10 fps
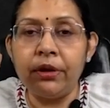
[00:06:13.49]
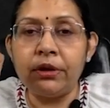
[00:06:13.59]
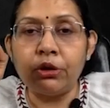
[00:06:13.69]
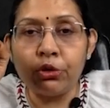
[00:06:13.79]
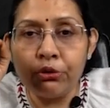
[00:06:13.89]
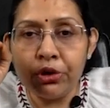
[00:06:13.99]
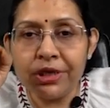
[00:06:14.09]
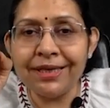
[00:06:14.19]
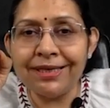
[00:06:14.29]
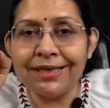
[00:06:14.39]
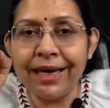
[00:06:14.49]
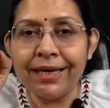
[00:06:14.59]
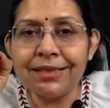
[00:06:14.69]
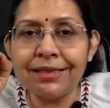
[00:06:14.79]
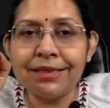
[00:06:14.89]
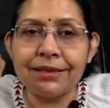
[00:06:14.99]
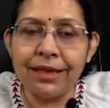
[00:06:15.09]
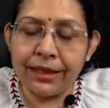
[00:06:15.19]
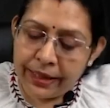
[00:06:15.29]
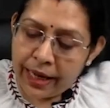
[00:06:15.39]
Now the question says
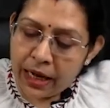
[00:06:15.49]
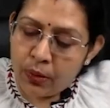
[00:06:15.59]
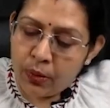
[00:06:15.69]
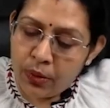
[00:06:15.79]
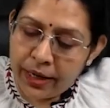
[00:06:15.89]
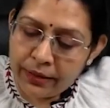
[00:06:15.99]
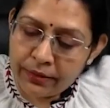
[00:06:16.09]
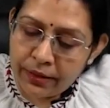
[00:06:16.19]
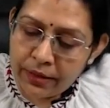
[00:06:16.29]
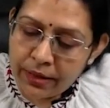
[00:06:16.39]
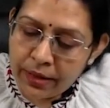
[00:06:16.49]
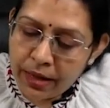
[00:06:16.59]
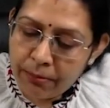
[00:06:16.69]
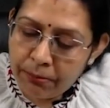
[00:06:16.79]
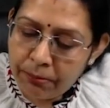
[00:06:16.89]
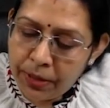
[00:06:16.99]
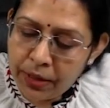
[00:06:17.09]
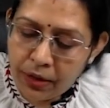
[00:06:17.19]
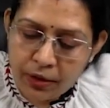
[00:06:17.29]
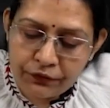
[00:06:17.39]
that calculate the number
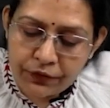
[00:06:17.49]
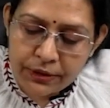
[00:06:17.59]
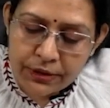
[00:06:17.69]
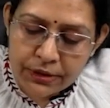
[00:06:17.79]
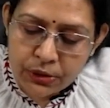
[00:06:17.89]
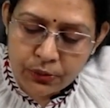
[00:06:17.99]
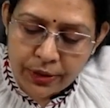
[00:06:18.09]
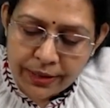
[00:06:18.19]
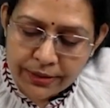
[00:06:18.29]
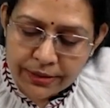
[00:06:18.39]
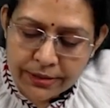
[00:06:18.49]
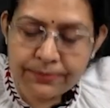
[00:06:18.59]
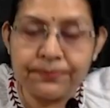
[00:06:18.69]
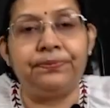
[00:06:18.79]
of the students.